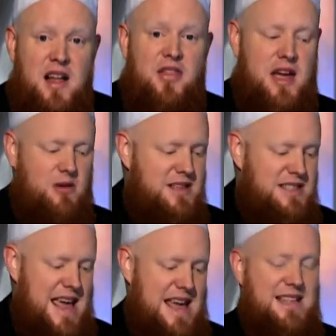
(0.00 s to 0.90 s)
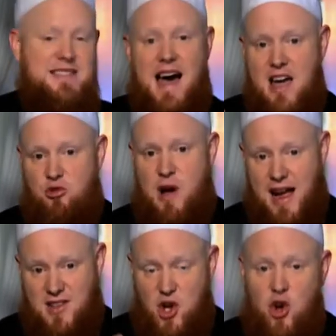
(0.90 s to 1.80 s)
There is a
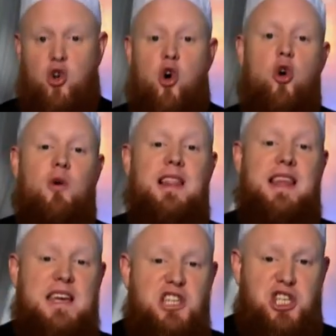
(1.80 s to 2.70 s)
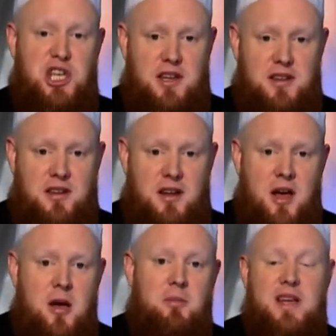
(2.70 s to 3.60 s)
direct correlation
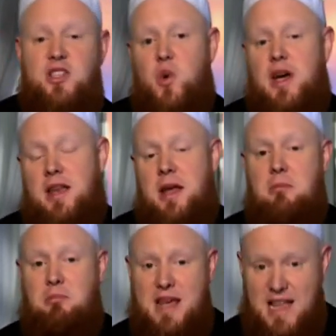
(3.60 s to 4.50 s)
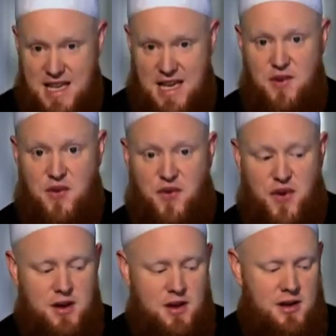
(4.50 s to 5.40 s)
between
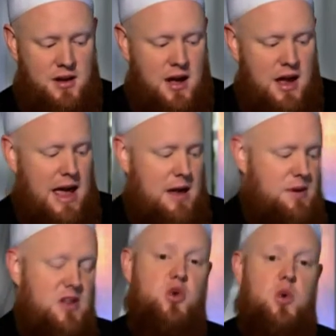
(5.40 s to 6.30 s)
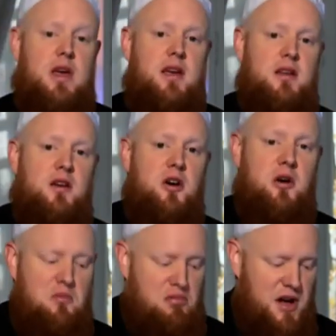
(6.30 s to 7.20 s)
belief and between
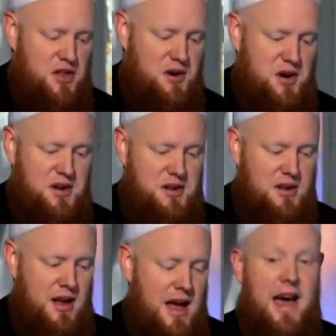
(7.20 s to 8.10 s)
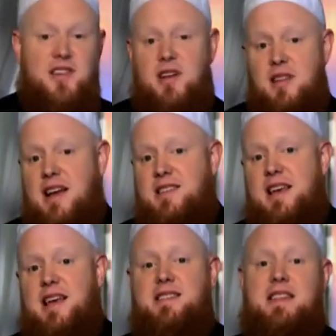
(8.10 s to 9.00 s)
brotherhood. As Allah
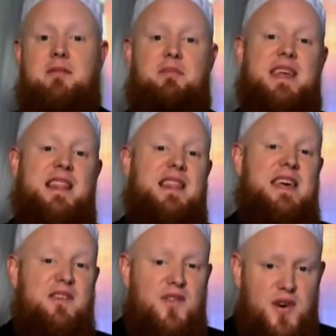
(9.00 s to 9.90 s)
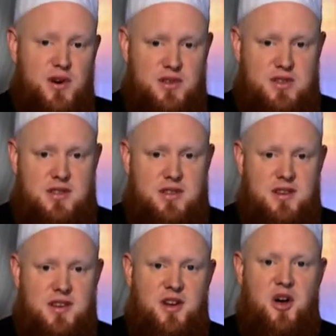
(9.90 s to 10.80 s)
says, the believers
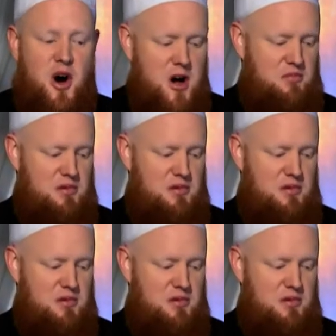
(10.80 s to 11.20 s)
are